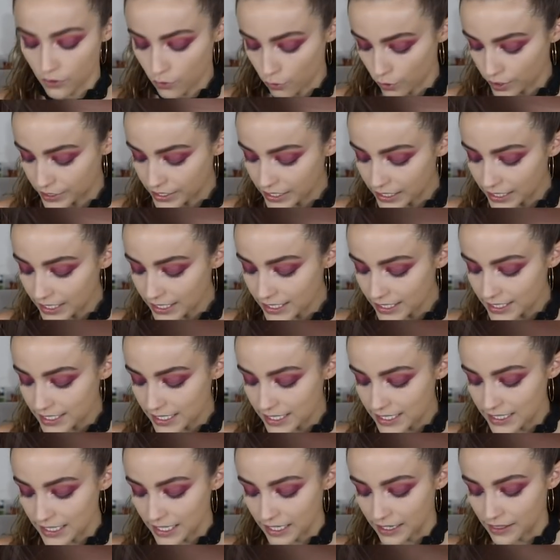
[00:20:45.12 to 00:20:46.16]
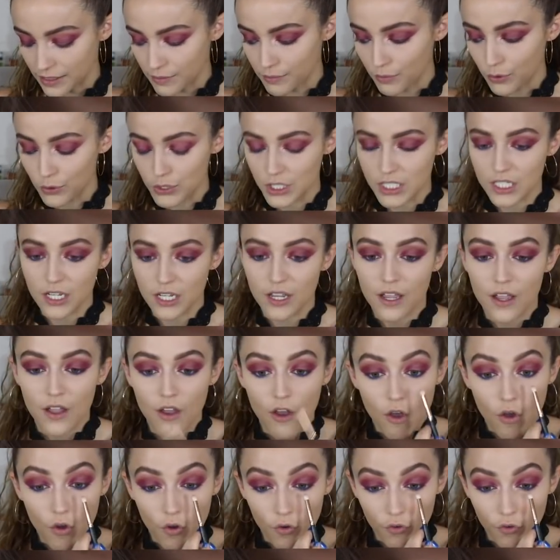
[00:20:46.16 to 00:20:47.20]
she's tapping it into the Libra.